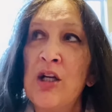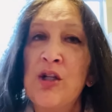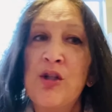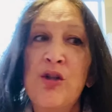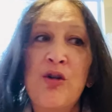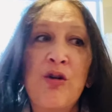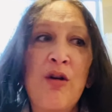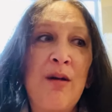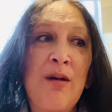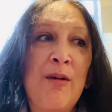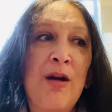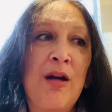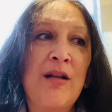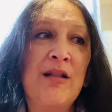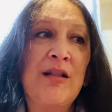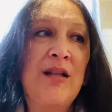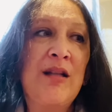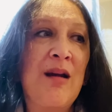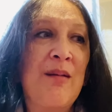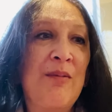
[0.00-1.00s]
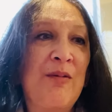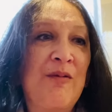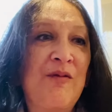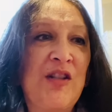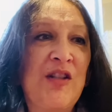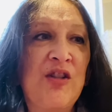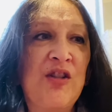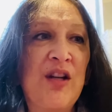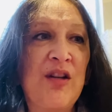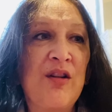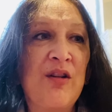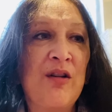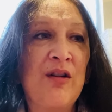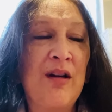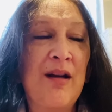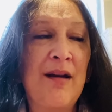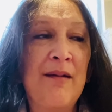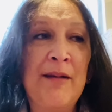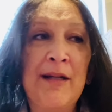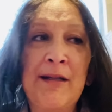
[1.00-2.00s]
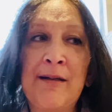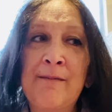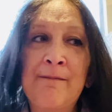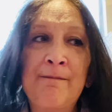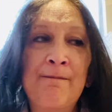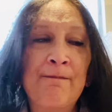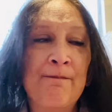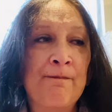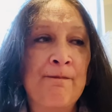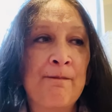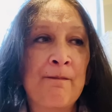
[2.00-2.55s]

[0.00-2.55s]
trauma on top of each other. I mean,